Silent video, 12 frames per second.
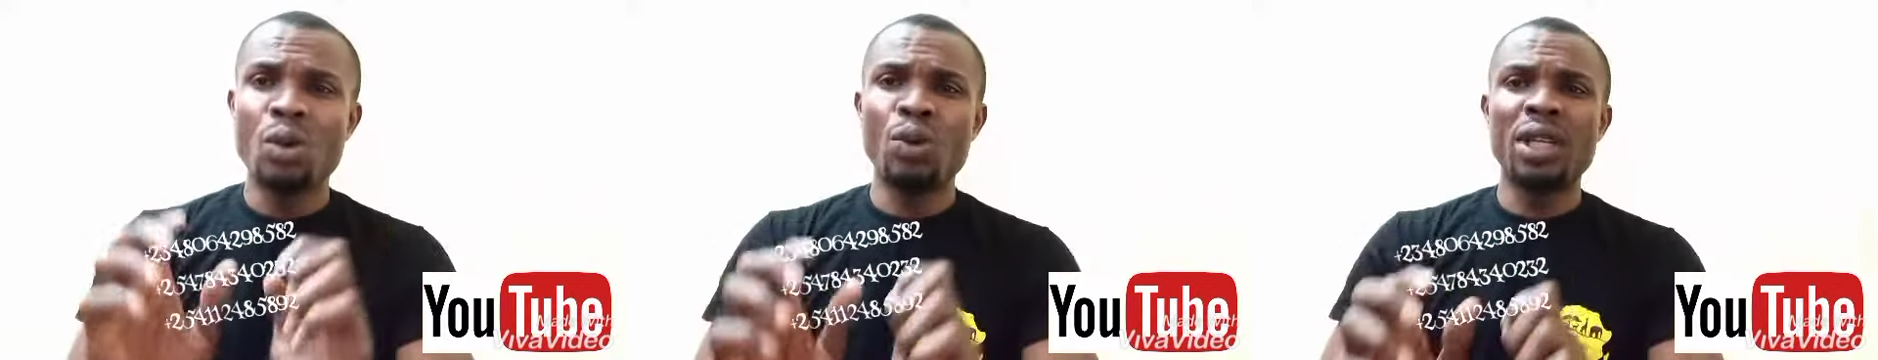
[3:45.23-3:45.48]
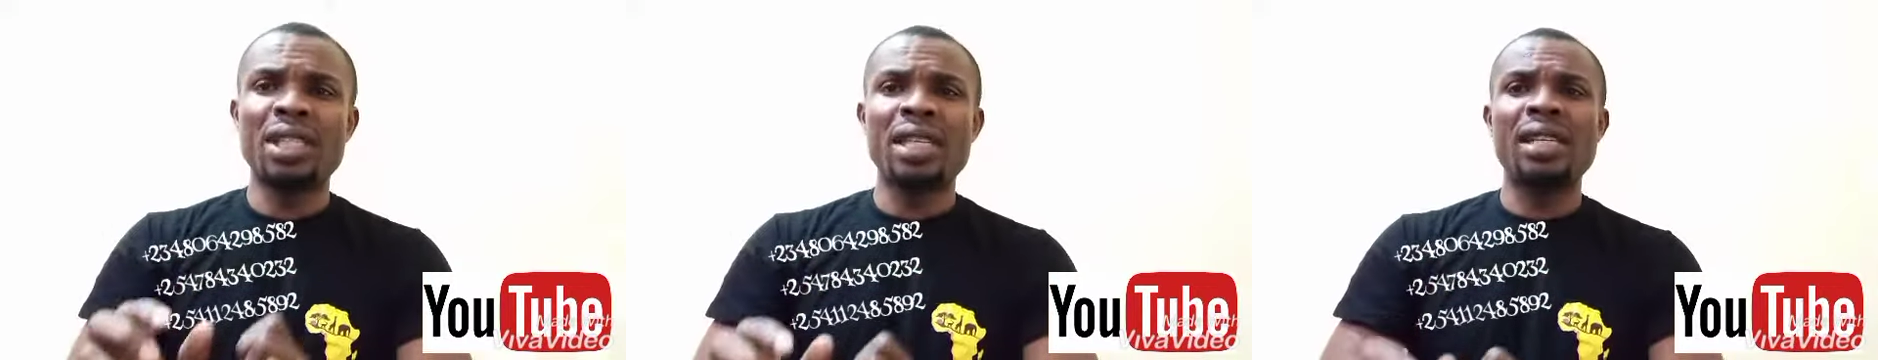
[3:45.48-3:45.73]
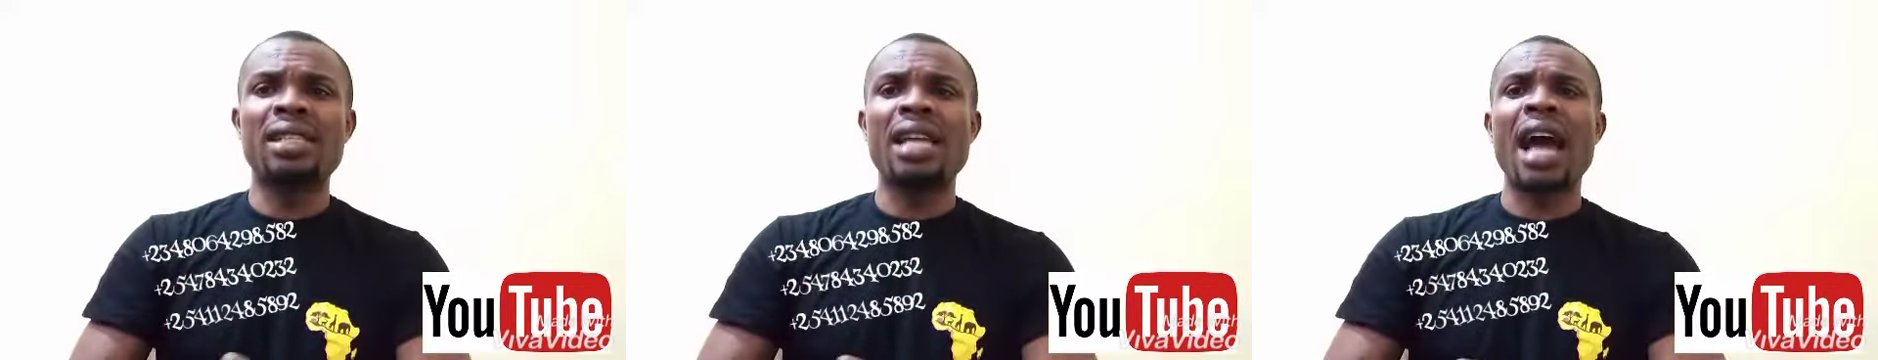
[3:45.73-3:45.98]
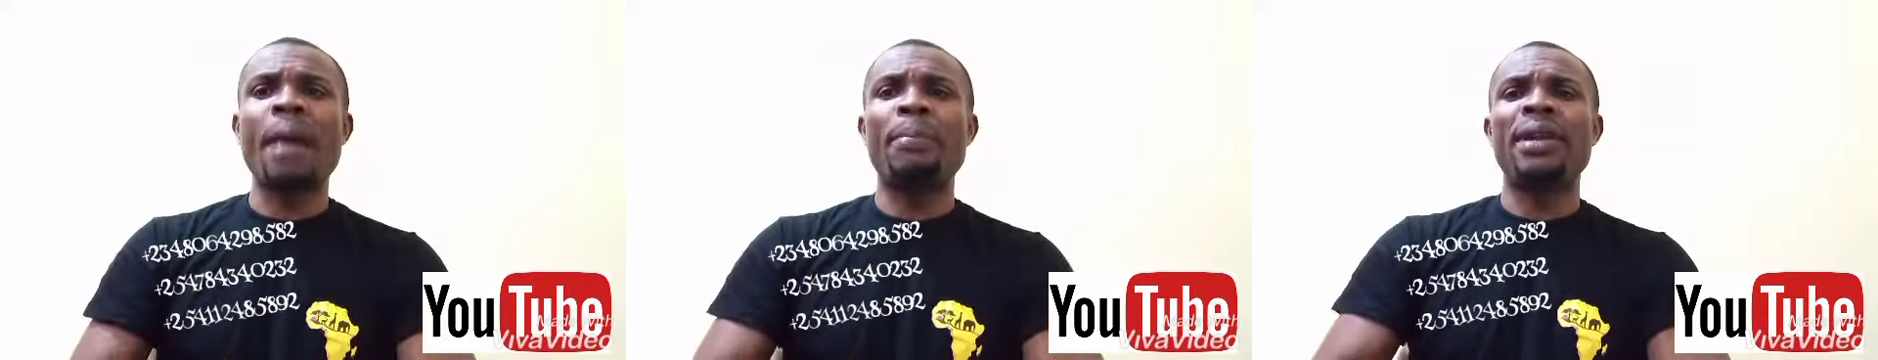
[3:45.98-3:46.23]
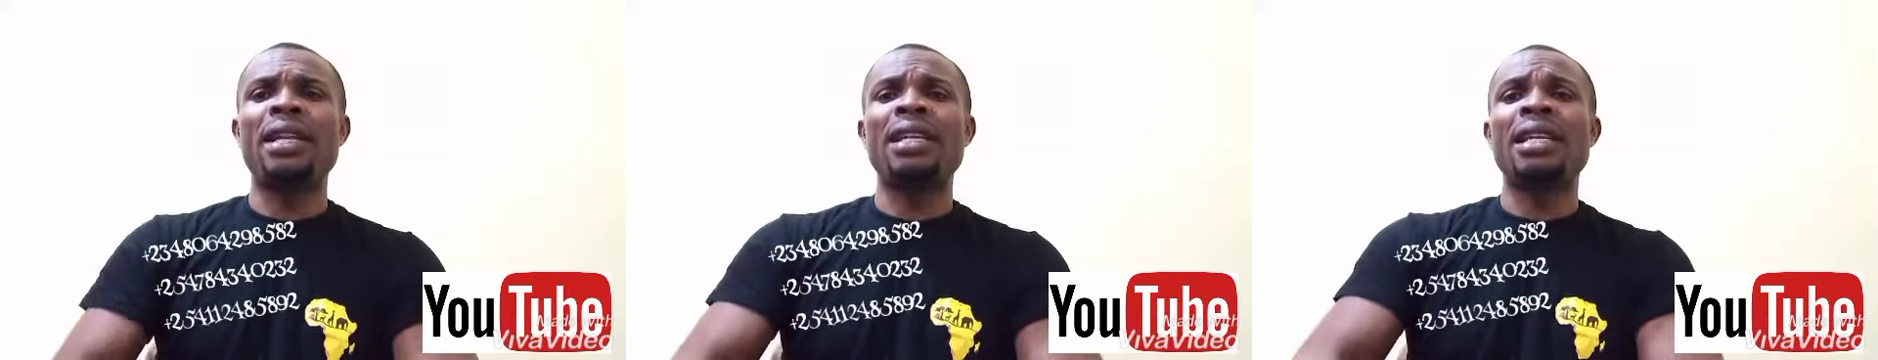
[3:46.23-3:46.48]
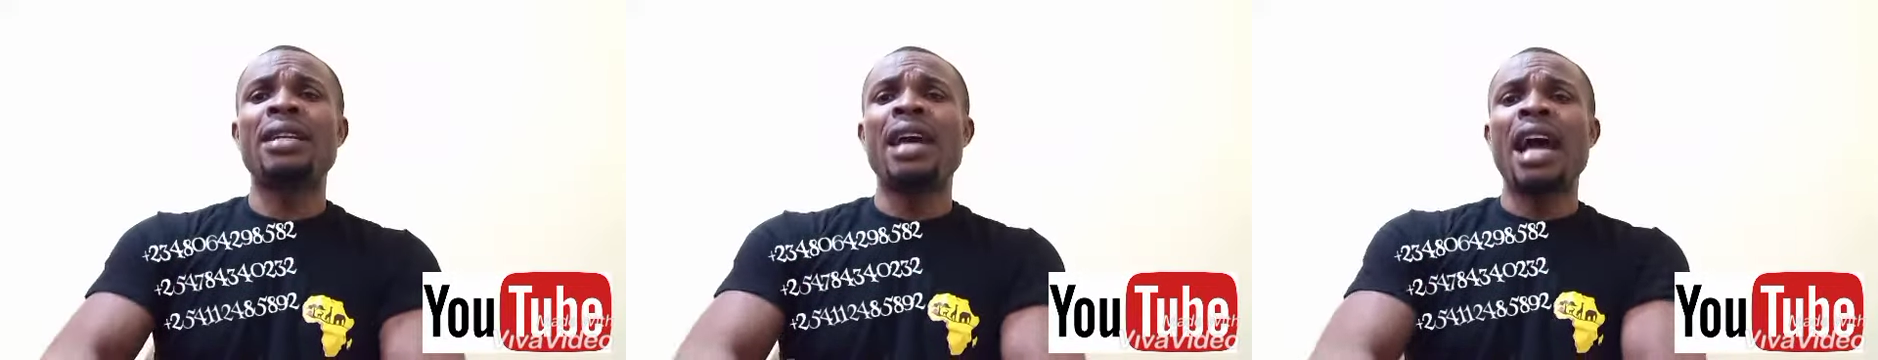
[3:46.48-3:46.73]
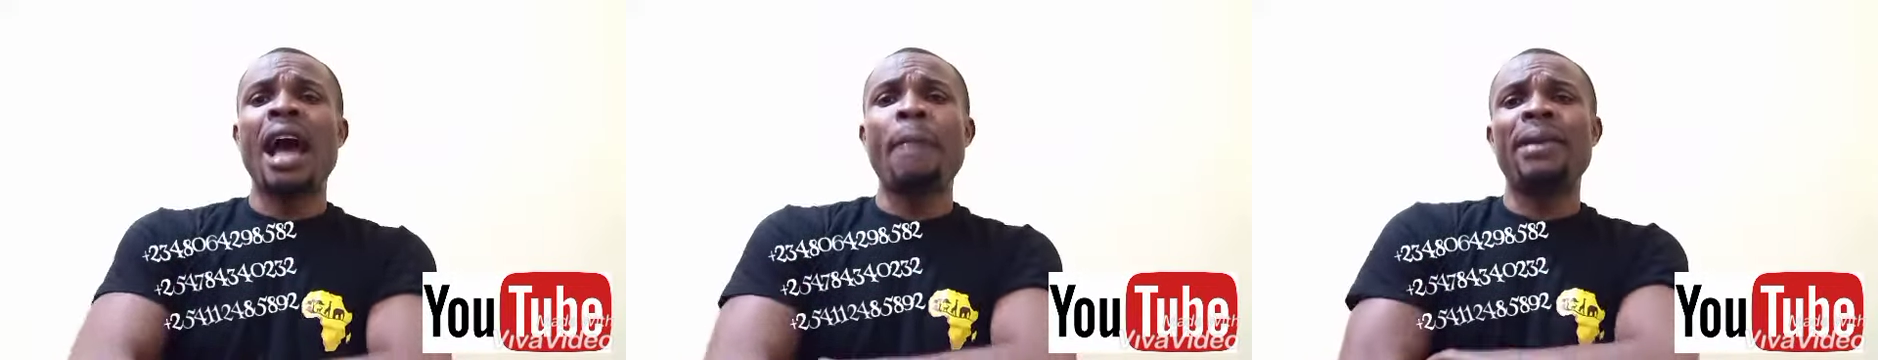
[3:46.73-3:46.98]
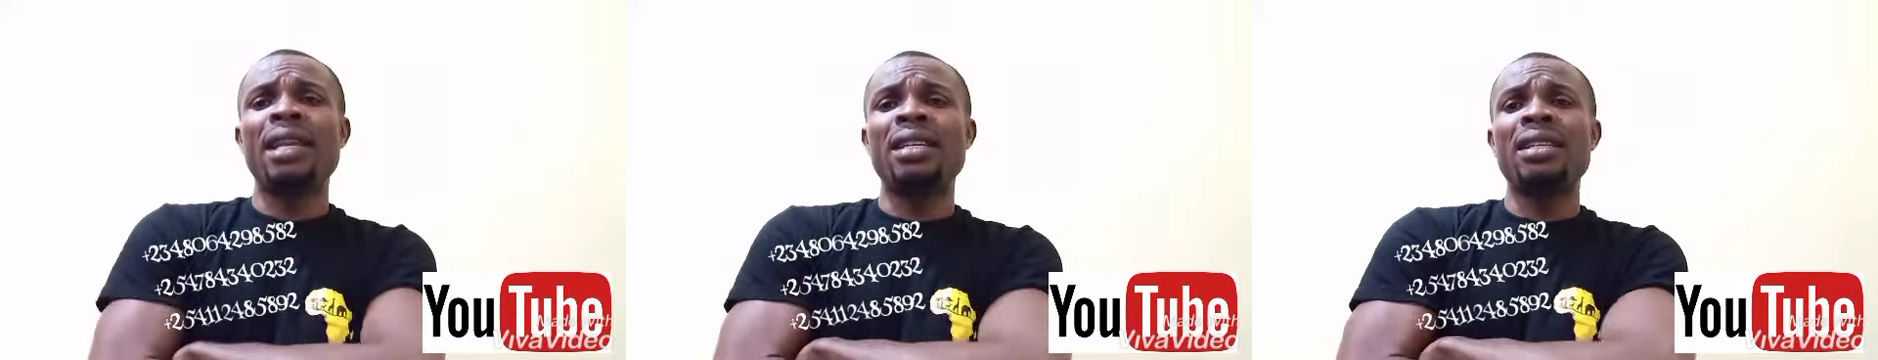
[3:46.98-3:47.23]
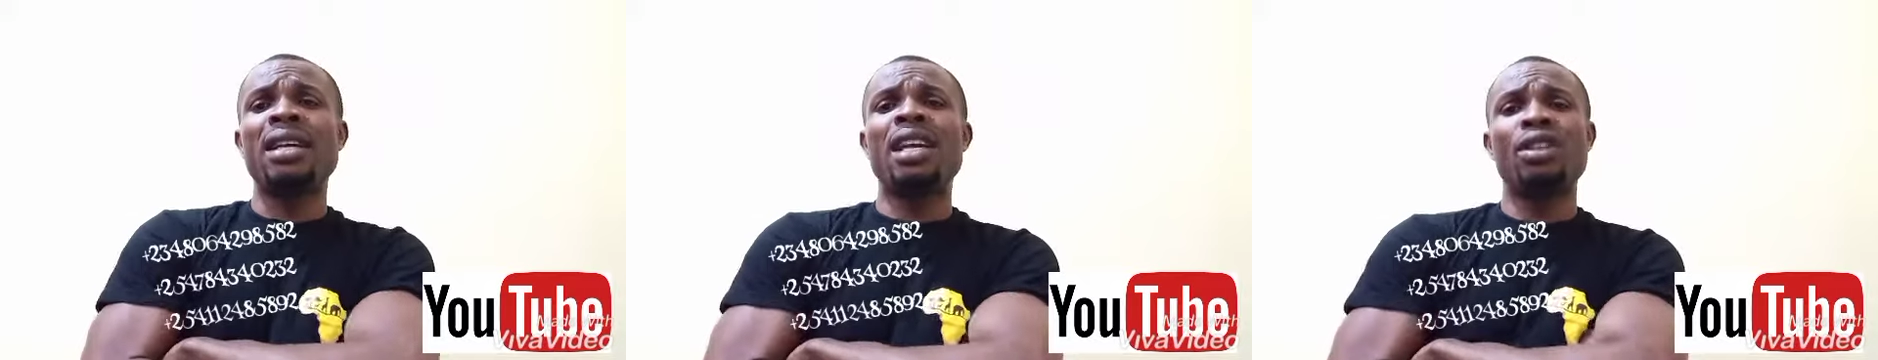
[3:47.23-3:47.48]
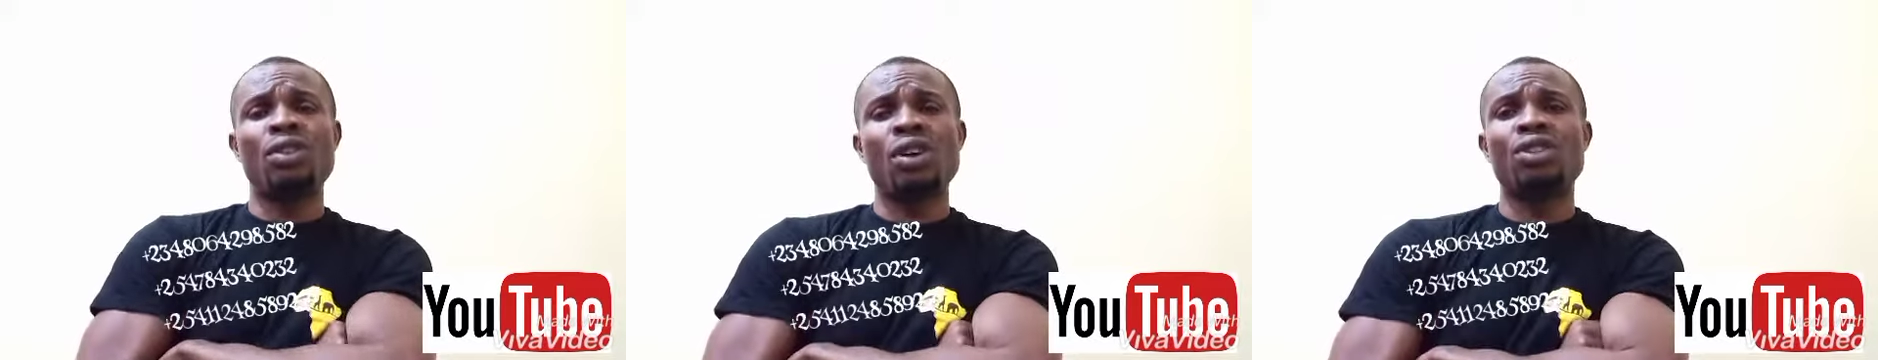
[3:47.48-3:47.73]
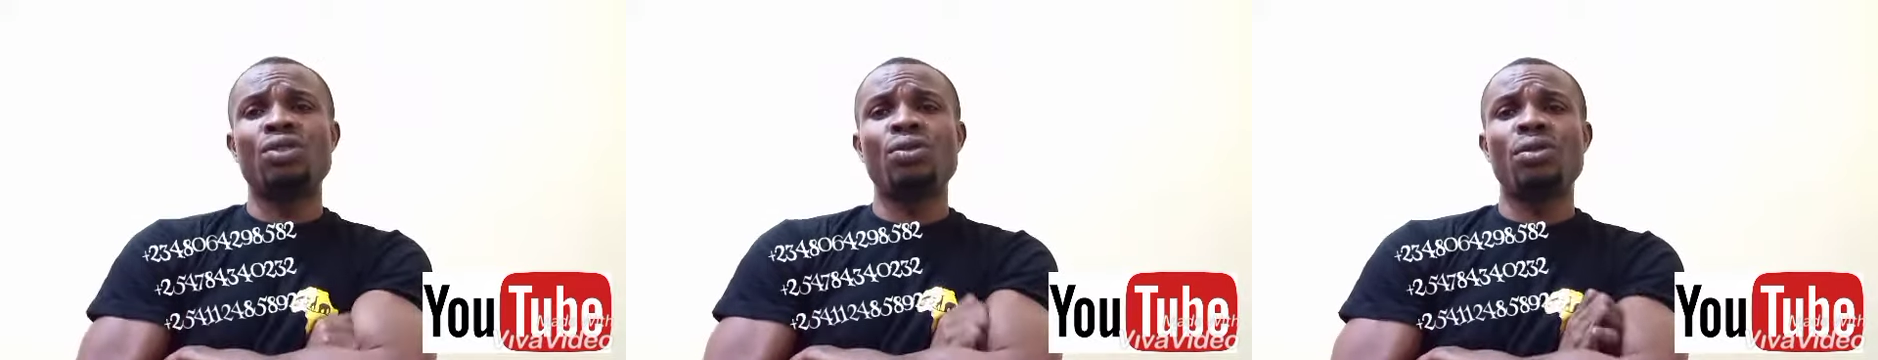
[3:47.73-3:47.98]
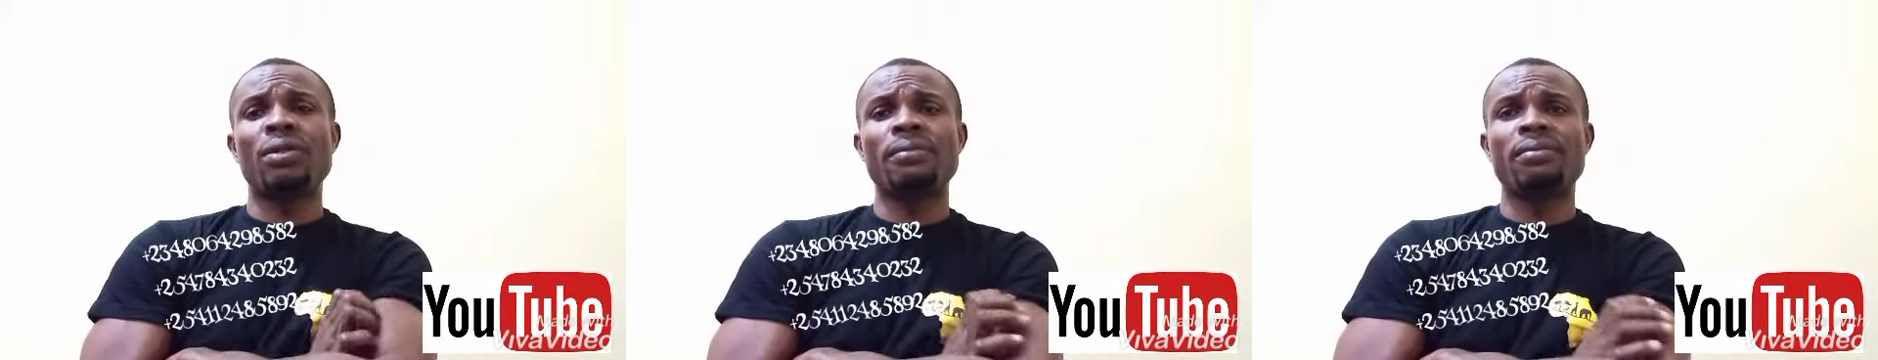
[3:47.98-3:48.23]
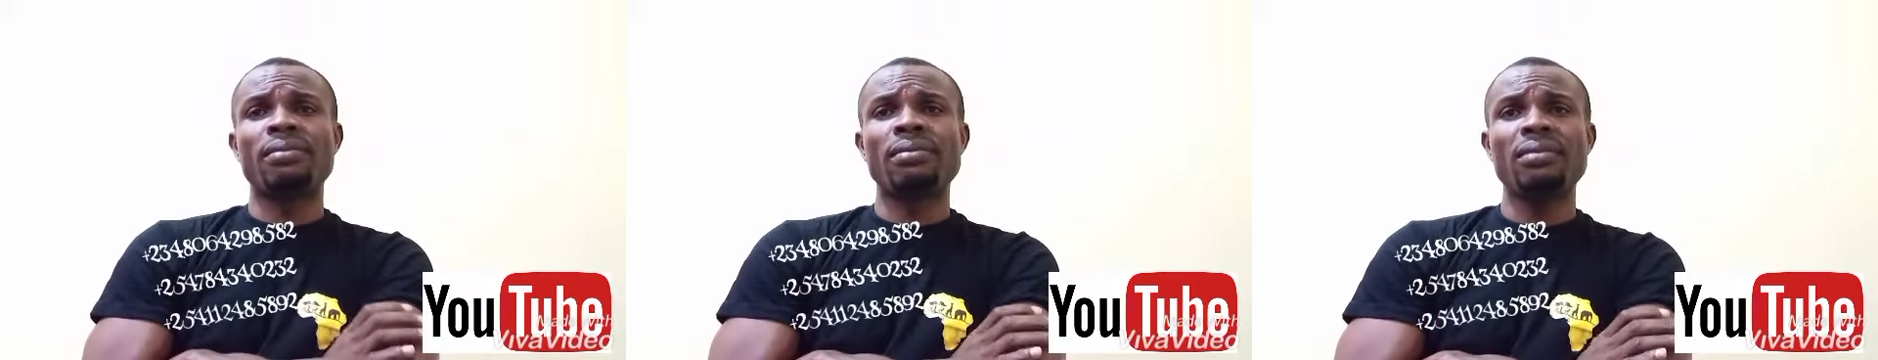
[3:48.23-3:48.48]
with things happening in your school.